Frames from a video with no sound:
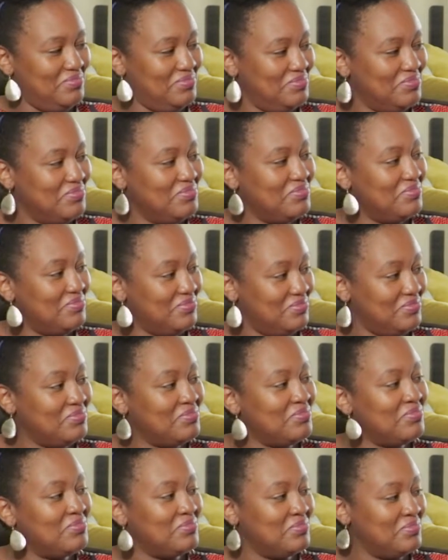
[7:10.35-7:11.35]

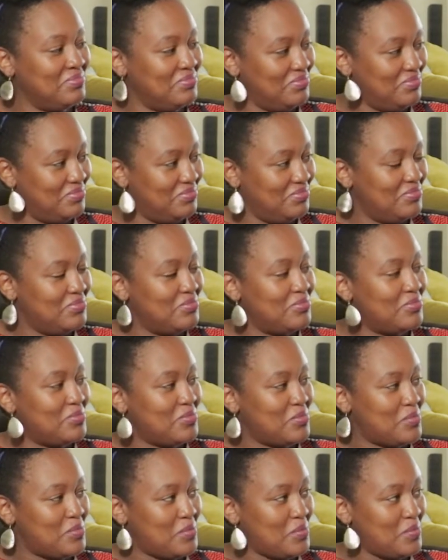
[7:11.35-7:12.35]

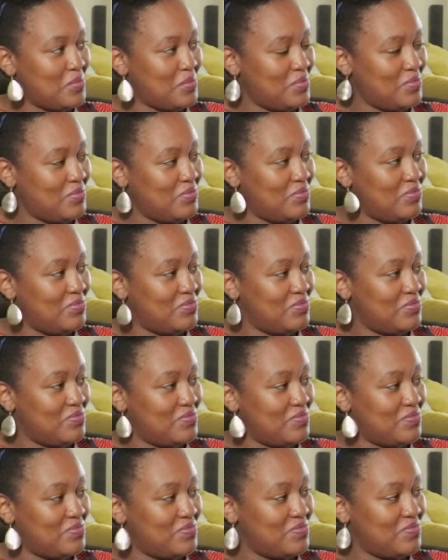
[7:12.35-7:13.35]

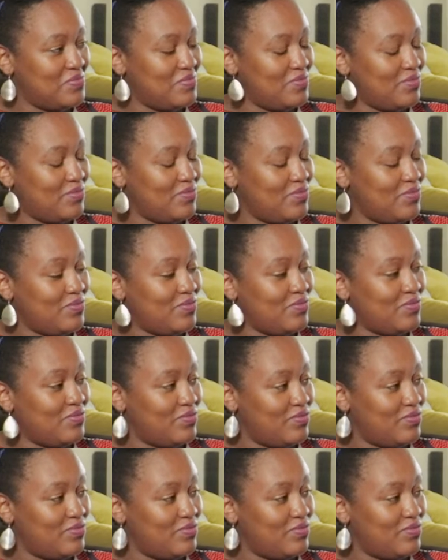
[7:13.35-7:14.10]
(not speaking)